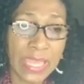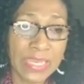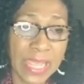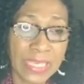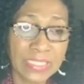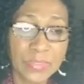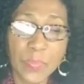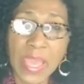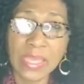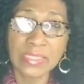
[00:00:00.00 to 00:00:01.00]

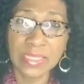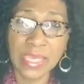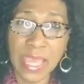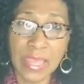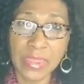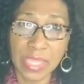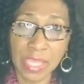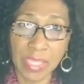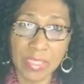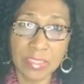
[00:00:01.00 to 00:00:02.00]
expect to get
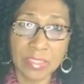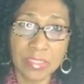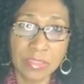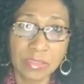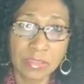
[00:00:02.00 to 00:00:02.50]
things